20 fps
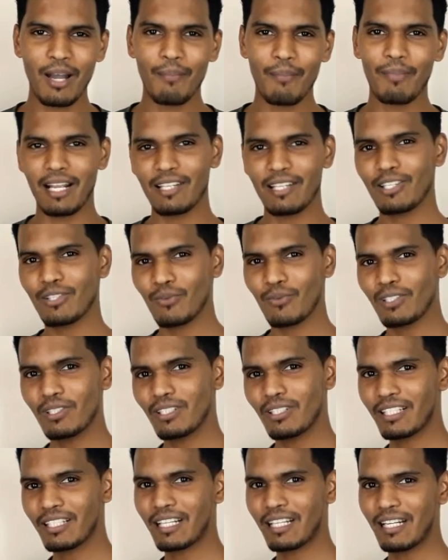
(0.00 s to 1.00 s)
But I just want
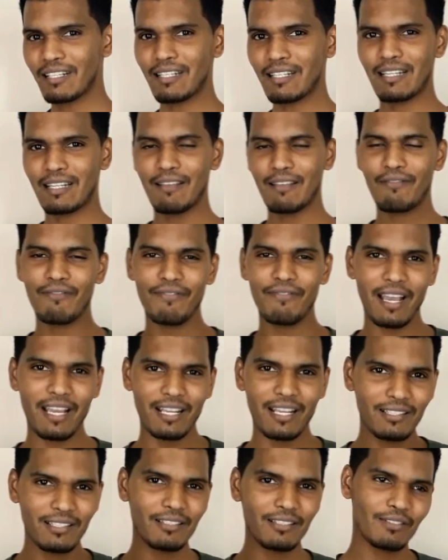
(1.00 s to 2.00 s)
to look at the
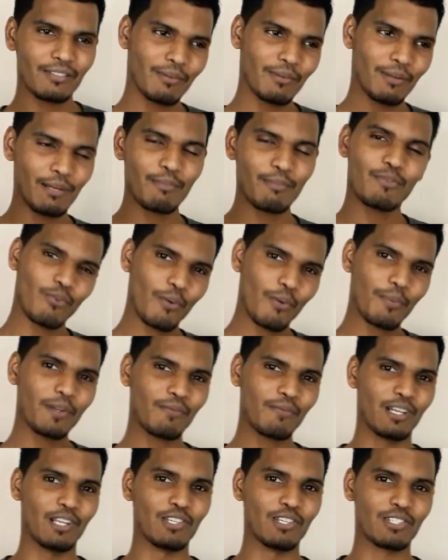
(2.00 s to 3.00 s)
final, so before we
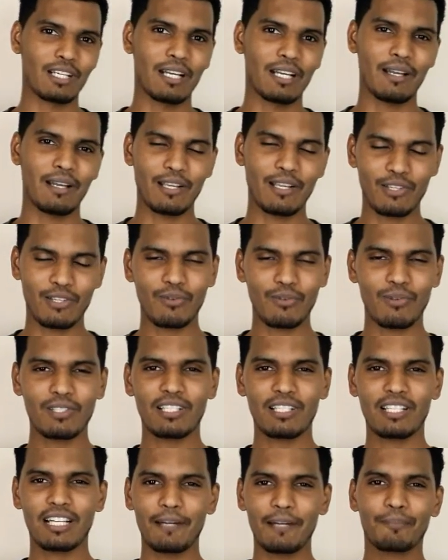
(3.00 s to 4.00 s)
finish, I just want to
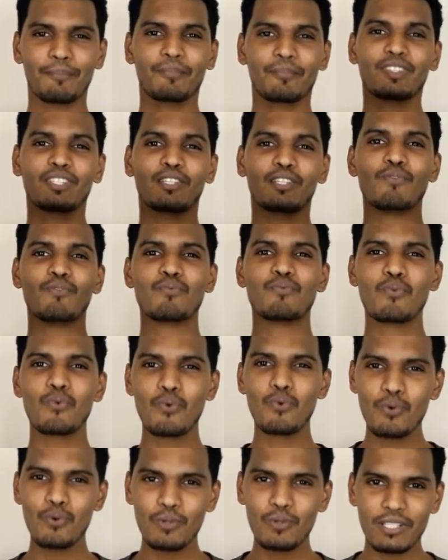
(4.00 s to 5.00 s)
look at
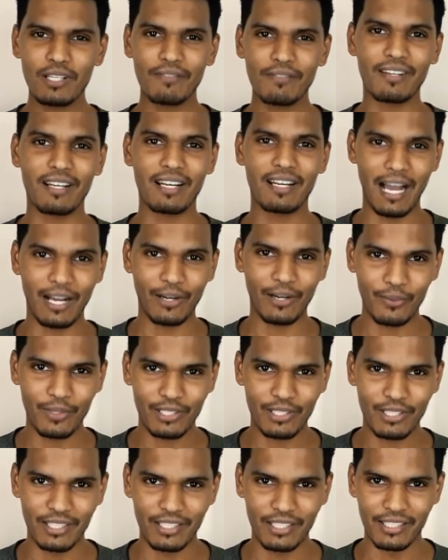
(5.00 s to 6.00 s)
rules of
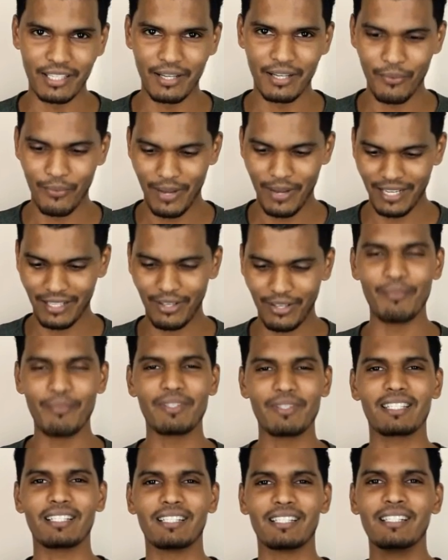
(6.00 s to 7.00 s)
languages when it
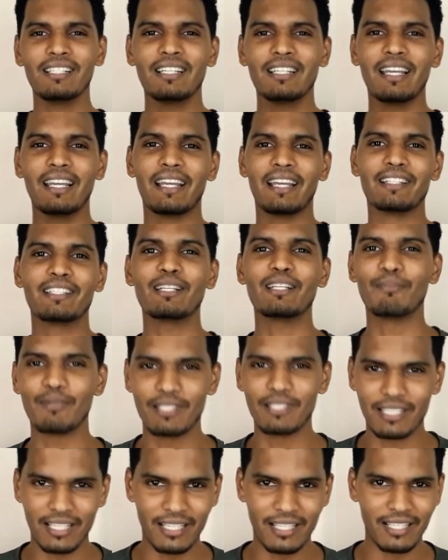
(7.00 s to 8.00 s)
comes to
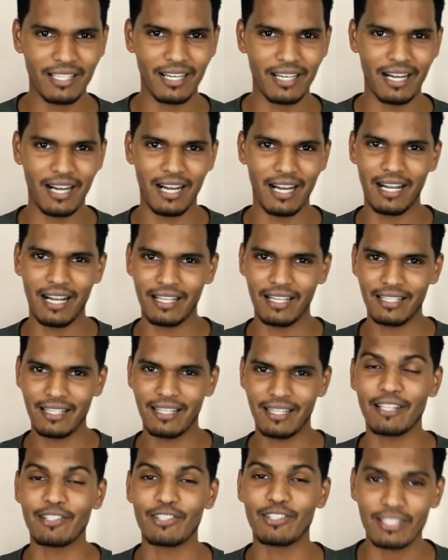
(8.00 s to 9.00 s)
interpreting
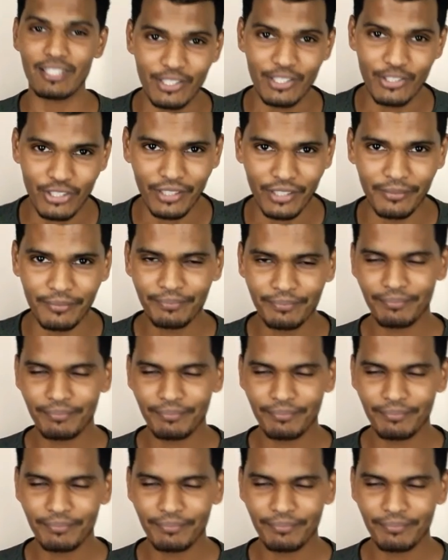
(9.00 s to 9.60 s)
legislation.